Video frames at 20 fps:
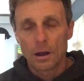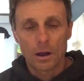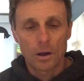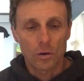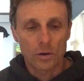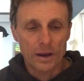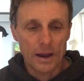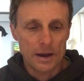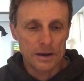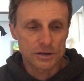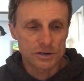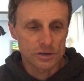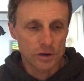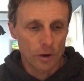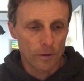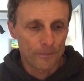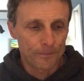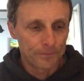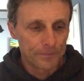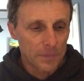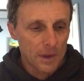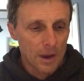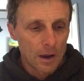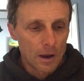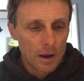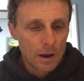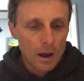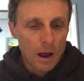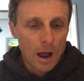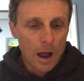Okay, so
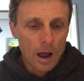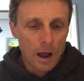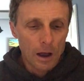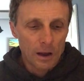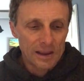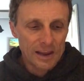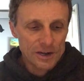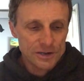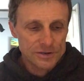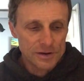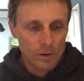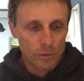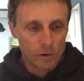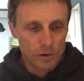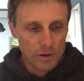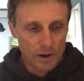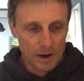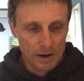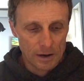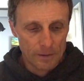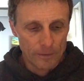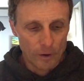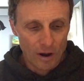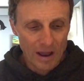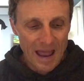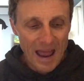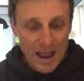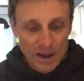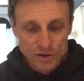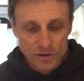yesterday we talked about
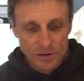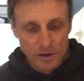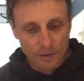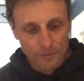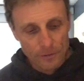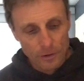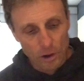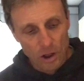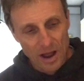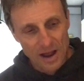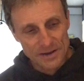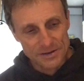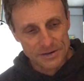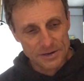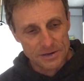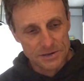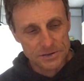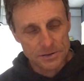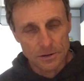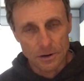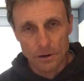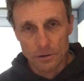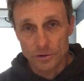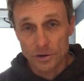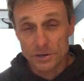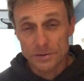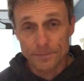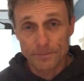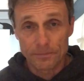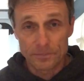adjective clauses. They're
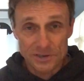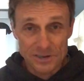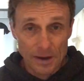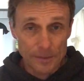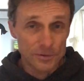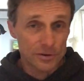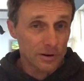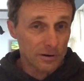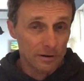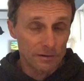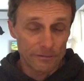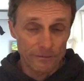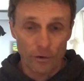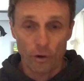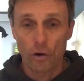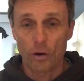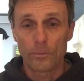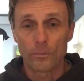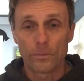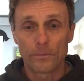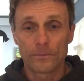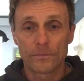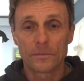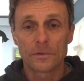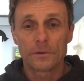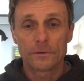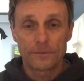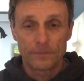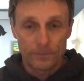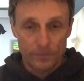just subject and verb
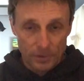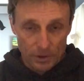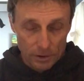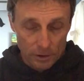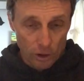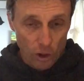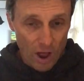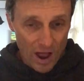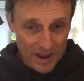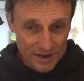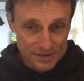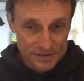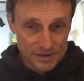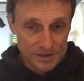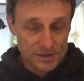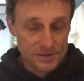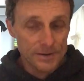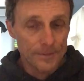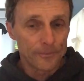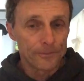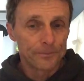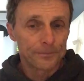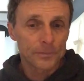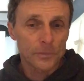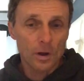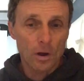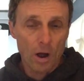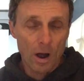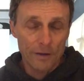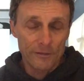clauses,
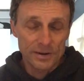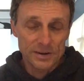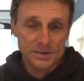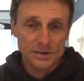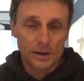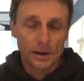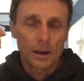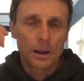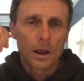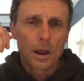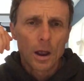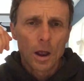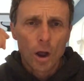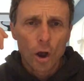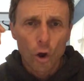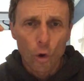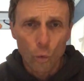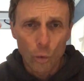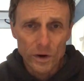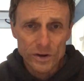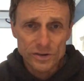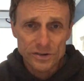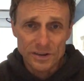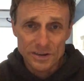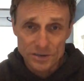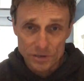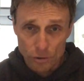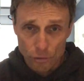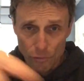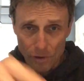obviously, which
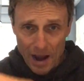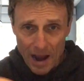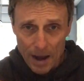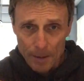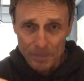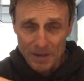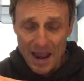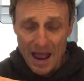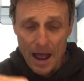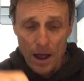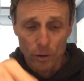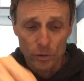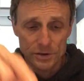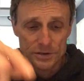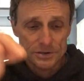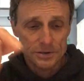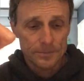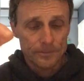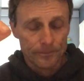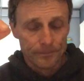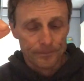describe nouns.